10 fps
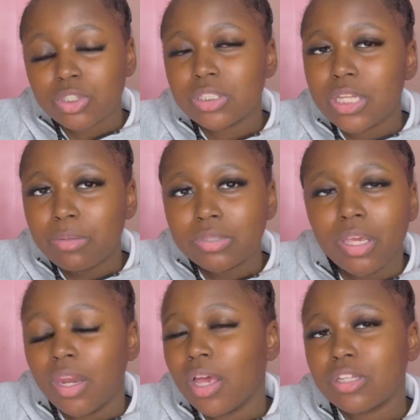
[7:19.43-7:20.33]
Just stop
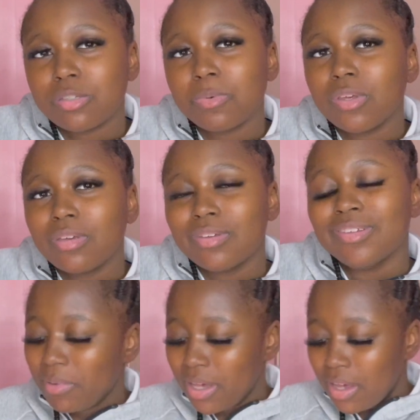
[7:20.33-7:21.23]
saying it at this point.
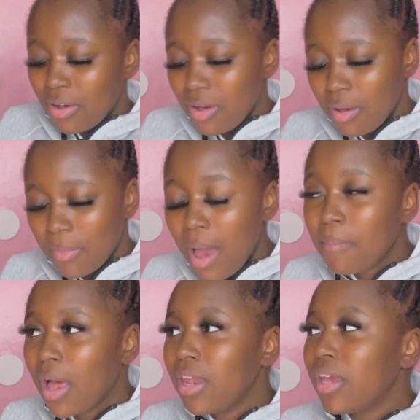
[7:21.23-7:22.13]
But I
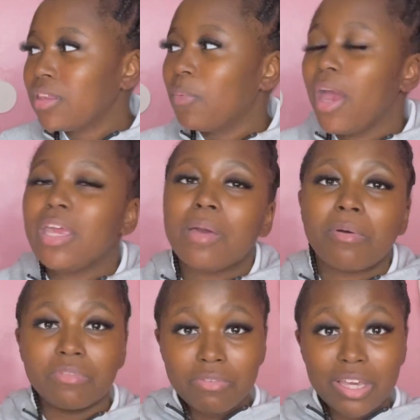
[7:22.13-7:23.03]
like the way I am.
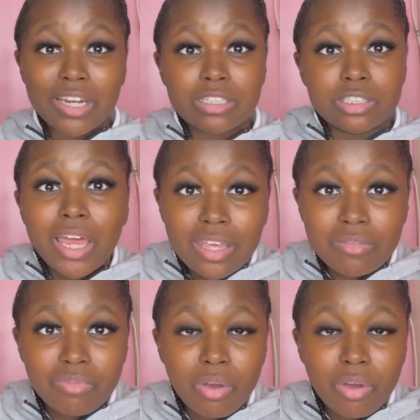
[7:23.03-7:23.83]
I'm very energetic.